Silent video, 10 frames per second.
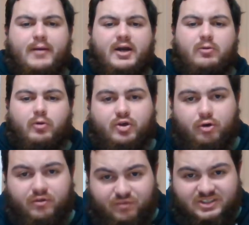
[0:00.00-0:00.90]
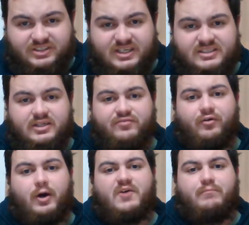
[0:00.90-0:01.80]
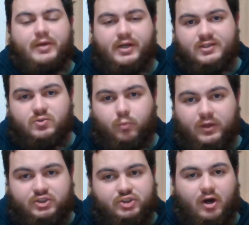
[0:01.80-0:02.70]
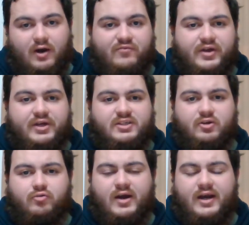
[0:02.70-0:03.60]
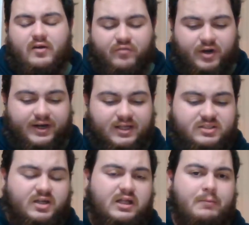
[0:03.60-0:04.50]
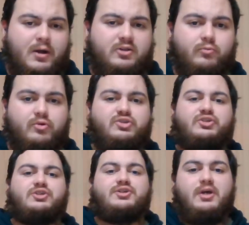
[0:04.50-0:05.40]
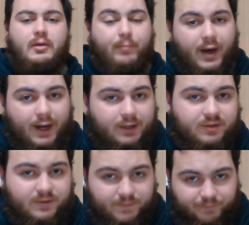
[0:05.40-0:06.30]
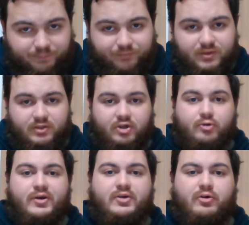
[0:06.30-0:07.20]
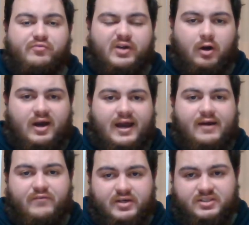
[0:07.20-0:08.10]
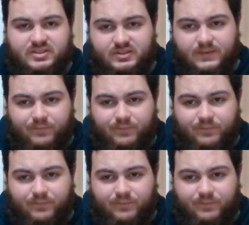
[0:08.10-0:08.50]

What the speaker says: were good for 65 minutes, which I think is a great effort against a club like the Roosters. But the critical thing I have is